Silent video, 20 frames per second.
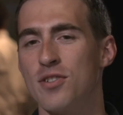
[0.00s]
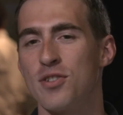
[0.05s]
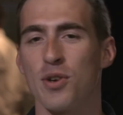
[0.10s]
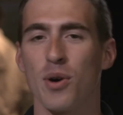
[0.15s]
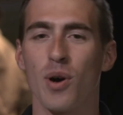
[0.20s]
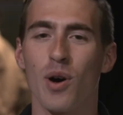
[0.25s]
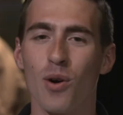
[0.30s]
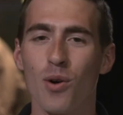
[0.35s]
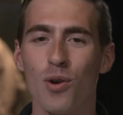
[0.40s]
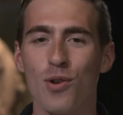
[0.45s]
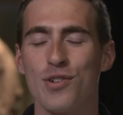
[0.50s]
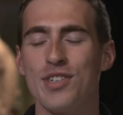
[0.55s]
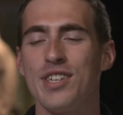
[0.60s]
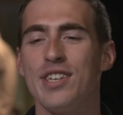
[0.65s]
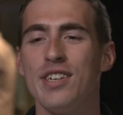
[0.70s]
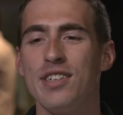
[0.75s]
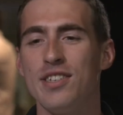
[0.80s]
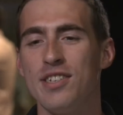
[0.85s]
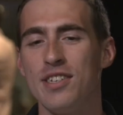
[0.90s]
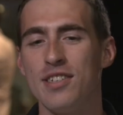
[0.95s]
So I
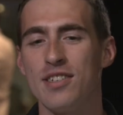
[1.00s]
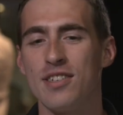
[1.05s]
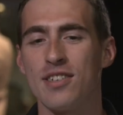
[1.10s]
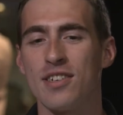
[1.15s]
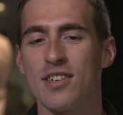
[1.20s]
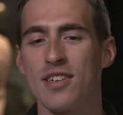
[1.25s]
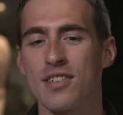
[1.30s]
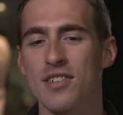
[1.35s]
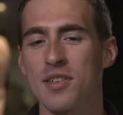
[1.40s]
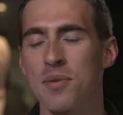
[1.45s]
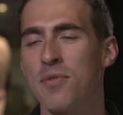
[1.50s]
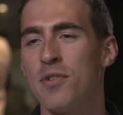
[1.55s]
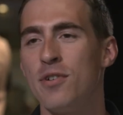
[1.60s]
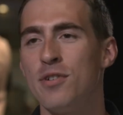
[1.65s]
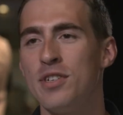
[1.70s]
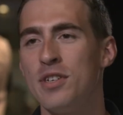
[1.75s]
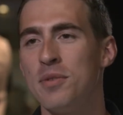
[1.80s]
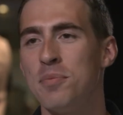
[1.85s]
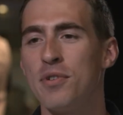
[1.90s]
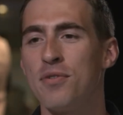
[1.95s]
already did a
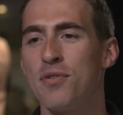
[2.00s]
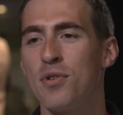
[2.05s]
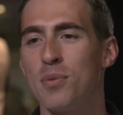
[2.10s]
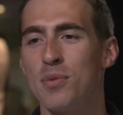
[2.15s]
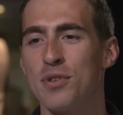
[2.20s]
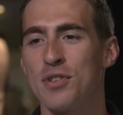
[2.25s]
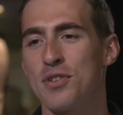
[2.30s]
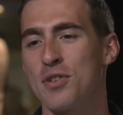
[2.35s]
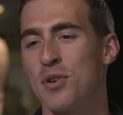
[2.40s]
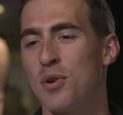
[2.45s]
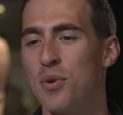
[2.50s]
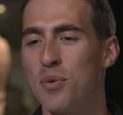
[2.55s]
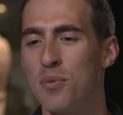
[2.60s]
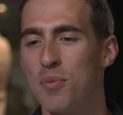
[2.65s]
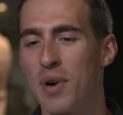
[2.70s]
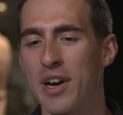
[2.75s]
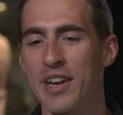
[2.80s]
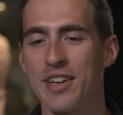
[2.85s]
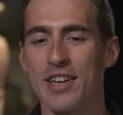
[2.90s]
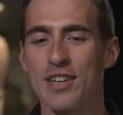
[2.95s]
sub-13 performance, so
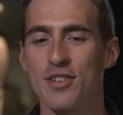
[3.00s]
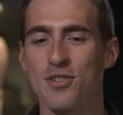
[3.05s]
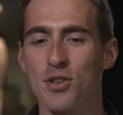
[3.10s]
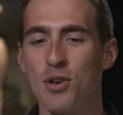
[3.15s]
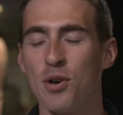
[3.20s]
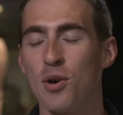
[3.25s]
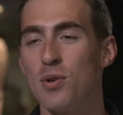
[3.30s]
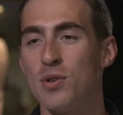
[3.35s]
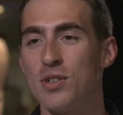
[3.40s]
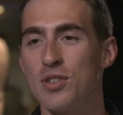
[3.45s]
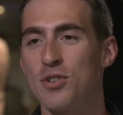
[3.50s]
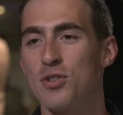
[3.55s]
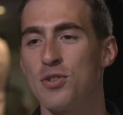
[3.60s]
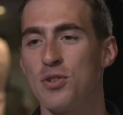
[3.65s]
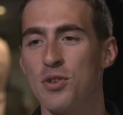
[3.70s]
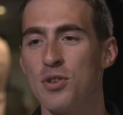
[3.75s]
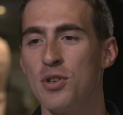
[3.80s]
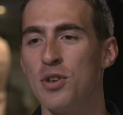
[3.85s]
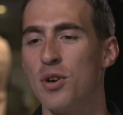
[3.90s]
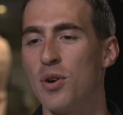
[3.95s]
my next goal is
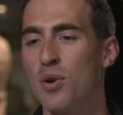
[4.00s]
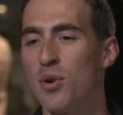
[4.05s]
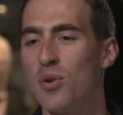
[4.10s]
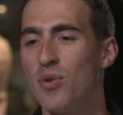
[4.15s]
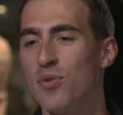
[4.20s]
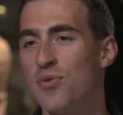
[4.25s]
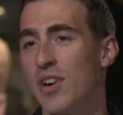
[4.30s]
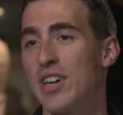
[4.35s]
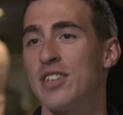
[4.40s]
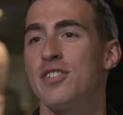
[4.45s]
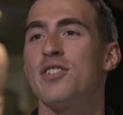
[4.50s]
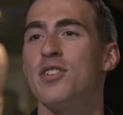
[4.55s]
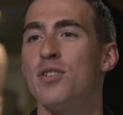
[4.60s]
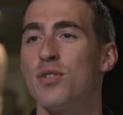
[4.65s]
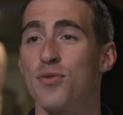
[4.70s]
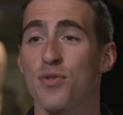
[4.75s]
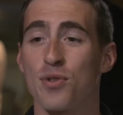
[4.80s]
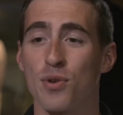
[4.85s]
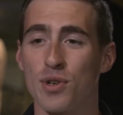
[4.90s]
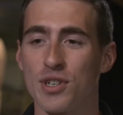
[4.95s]
to go faster,
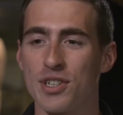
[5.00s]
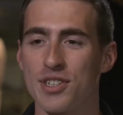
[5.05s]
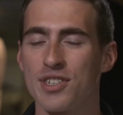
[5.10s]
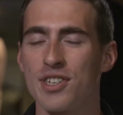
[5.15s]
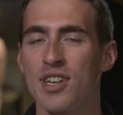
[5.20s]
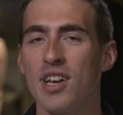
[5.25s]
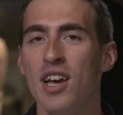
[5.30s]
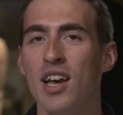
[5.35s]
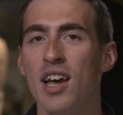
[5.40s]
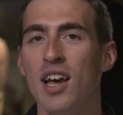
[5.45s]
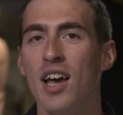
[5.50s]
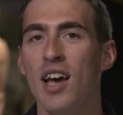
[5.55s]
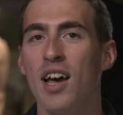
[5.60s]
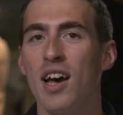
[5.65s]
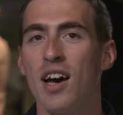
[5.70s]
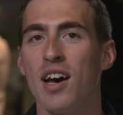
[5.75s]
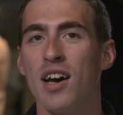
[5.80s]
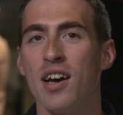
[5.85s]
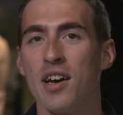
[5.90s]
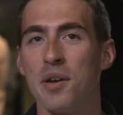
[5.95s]
of course.
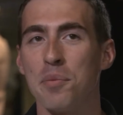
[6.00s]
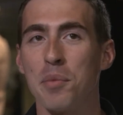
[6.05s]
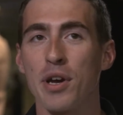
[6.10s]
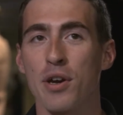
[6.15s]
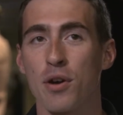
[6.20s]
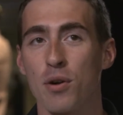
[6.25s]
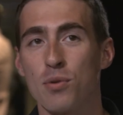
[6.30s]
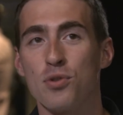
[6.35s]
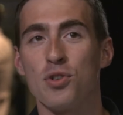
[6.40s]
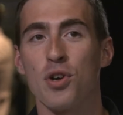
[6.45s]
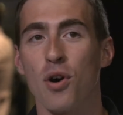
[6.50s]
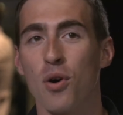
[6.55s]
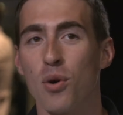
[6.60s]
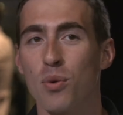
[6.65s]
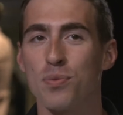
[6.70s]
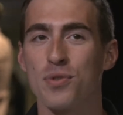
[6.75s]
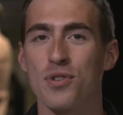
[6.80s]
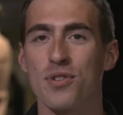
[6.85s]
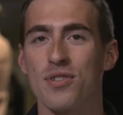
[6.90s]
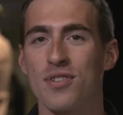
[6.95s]
And my coach
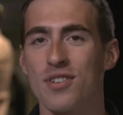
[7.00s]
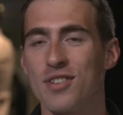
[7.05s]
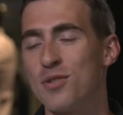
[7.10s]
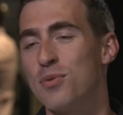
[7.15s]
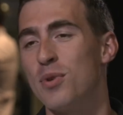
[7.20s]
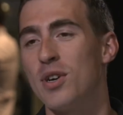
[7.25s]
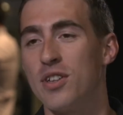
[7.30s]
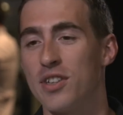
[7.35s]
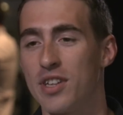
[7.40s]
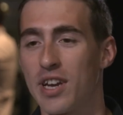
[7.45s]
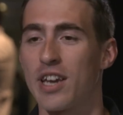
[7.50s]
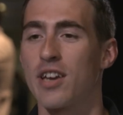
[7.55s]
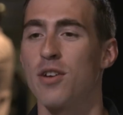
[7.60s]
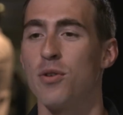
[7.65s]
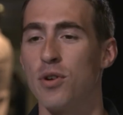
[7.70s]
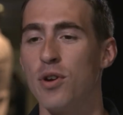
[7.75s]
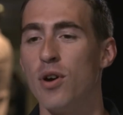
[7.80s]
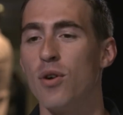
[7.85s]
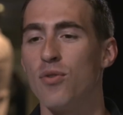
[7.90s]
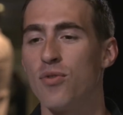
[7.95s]
hopes as well that I
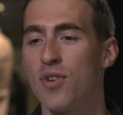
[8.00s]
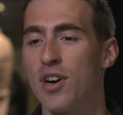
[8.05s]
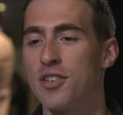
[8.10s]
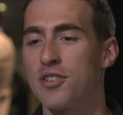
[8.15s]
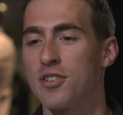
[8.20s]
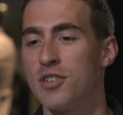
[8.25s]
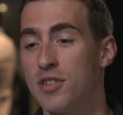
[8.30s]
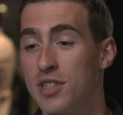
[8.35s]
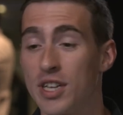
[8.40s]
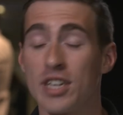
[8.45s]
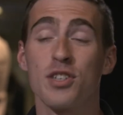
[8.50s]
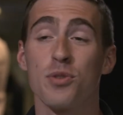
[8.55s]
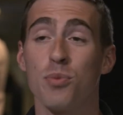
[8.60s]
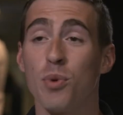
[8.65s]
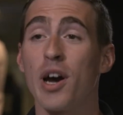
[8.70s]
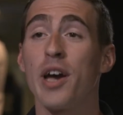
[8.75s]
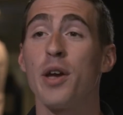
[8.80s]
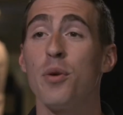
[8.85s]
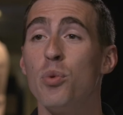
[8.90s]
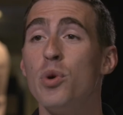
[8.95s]
could go faster. And that's
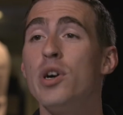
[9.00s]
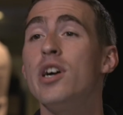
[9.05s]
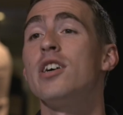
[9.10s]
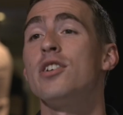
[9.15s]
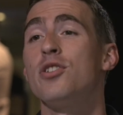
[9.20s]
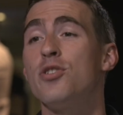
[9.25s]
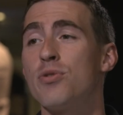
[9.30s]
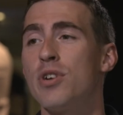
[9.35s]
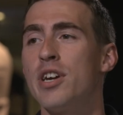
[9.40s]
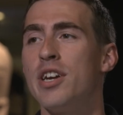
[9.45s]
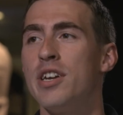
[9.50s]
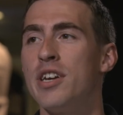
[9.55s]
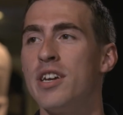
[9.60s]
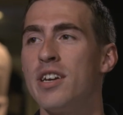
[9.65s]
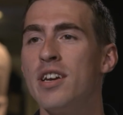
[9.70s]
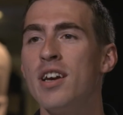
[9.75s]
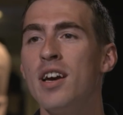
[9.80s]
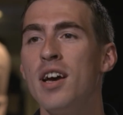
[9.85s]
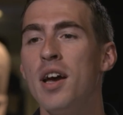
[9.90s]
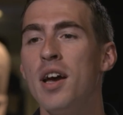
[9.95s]
why we are training.